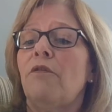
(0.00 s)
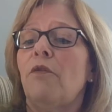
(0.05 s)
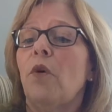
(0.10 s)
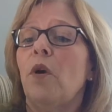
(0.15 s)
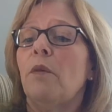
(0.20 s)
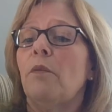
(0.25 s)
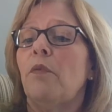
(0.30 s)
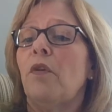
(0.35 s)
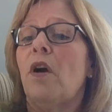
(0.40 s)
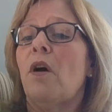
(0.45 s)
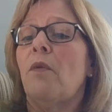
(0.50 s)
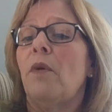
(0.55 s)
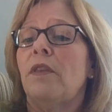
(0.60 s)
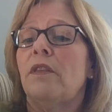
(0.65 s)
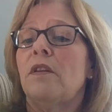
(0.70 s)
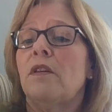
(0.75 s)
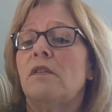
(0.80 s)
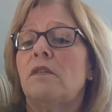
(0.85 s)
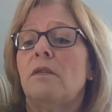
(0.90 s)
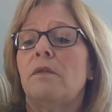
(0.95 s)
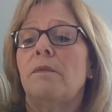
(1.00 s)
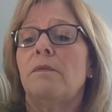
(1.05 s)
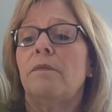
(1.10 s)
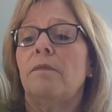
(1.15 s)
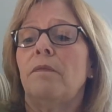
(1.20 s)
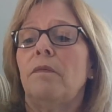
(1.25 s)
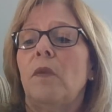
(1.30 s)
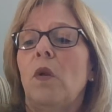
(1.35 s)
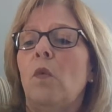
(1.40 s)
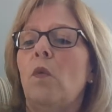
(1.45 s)
Fortinbras with us."
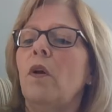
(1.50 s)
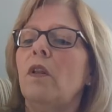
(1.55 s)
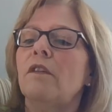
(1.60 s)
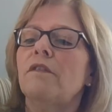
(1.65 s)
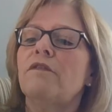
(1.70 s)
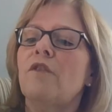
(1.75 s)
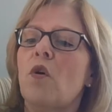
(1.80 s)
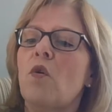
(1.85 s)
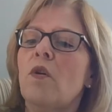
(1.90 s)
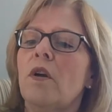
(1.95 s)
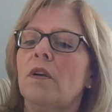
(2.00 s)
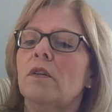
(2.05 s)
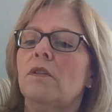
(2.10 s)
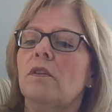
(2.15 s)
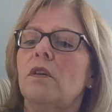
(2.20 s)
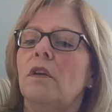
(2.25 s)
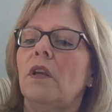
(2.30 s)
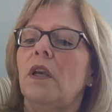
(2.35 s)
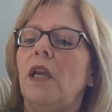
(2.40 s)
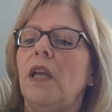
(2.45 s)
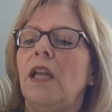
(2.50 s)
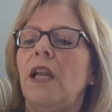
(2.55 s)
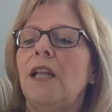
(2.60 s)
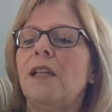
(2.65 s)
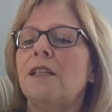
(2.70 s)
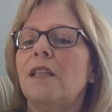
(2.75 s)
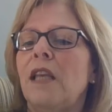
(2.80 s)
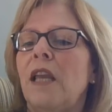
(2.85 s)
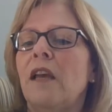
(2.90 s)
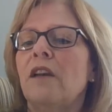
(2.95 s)
"Well, of course. He
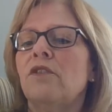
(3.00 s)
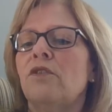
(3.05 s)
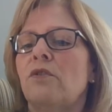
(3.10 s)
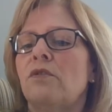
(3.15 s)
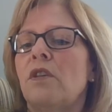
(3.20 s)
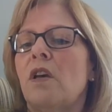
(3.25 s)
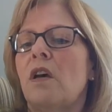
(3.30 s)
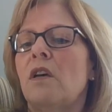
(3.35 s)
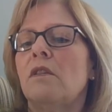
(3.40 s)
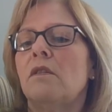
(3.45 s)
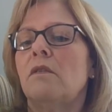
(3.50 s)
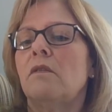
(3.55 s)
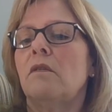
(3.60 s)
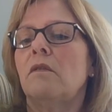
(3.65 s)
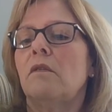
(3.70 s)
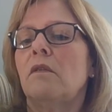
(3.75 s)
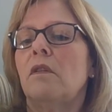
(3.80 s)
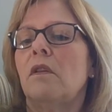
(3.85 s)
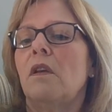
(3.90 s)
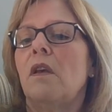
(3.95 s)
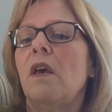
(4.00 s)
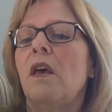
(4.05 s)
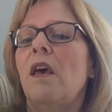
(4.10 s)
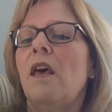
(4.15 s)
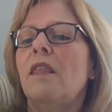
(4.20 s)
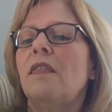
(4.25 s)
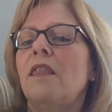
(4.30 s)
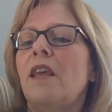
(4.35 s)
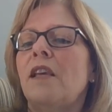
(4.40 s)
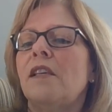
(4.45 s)
needs the exercise."
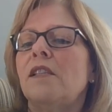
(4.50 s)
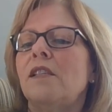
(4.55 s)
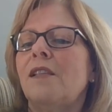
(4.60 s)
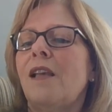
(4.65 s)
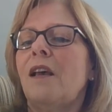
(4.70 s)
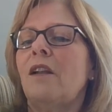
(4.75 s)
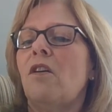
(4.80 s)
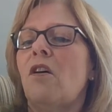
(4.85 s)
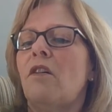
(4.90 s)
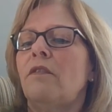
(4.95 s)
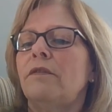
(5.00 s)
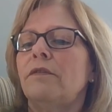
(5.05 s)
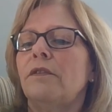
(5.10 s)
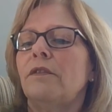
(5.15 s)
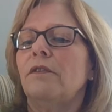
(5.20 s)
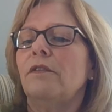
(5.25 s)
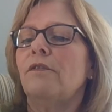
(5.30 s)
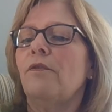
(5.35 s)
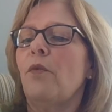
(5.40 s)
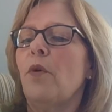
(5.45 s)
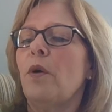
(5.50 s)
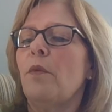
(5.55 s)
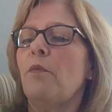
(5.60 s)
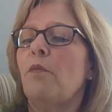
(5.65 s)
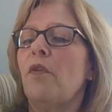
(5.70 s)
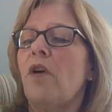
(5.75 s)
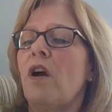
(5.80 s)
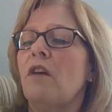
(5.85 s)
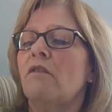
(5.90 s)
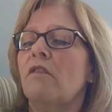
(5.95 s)
They set off,
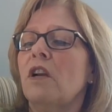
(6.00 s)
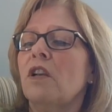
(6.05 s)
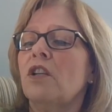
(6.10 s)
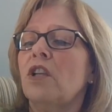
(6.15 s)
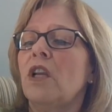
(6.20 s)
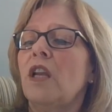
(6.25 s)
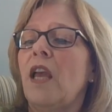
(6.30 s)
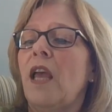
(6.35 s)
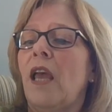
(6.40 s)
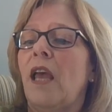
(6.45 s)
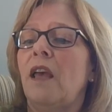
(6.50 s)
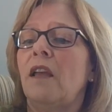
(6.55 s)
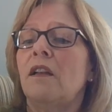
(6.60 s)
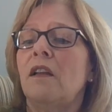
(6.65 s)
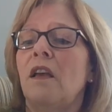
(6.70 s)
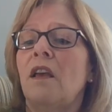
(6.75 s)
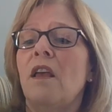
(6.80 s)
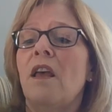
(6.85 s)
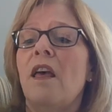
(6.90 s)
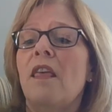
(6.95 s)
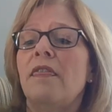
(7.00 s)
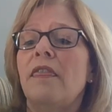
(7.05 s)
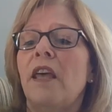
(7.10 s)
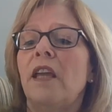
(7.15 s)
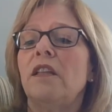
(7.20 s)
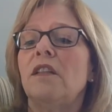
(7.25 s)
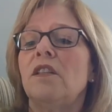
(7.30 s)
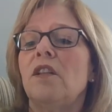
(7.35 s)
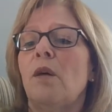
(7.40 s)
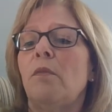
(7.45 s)
Fortinbras rushing ahead,
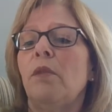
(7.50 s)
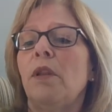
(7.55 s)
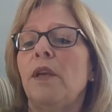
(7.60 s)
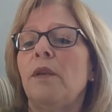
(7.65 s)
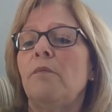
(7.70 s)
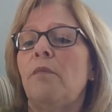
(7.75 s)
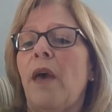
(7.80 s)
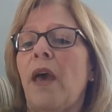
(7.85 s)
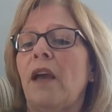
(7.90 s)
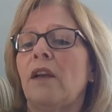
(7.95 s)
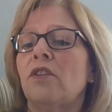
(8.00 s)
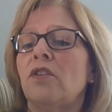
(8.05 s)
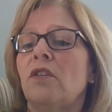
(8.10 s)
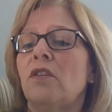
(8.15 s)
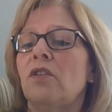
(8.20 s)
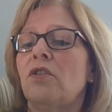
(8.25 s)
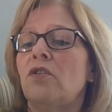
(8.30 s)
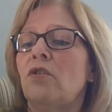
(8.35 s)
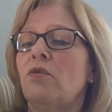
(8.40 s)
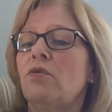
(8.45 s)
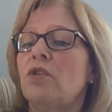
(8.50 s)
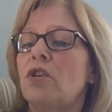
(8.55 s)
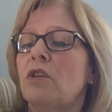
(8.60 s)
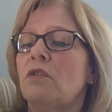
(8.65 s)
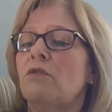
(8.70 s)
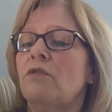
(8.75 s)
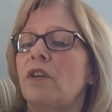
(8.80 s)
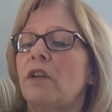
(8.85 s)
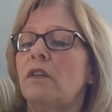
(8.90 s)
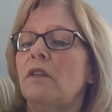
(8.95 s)
then doubling back to the two
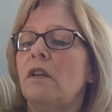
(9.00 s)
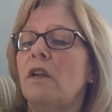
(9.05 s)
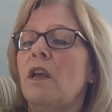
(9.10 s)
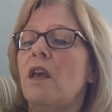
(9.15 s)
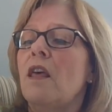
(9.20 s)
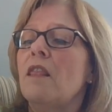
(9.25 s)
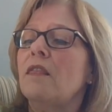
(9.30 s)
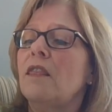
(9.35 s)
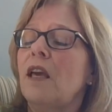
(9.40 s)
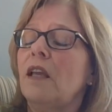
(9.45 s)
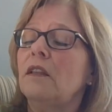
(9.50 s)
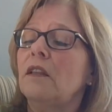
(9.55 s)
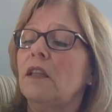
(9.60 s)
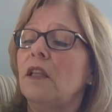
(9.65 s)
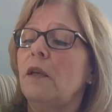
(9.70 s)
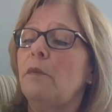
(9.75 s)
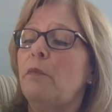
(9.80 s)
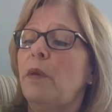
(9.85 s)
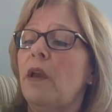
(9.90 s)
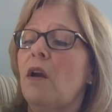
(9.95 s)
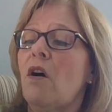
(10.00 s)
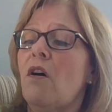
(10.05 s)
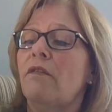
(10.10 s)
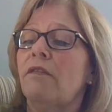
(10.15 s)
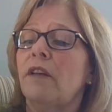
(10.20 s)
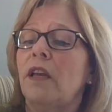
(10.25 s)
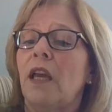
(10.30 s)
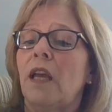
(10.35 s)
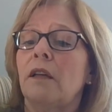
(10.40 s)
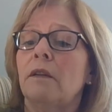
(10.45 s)
children, then leaping
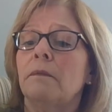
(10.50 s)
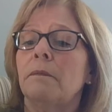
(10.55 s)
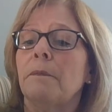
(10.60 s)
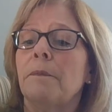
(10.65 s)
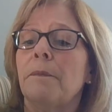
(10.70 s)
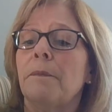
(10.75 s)
off again.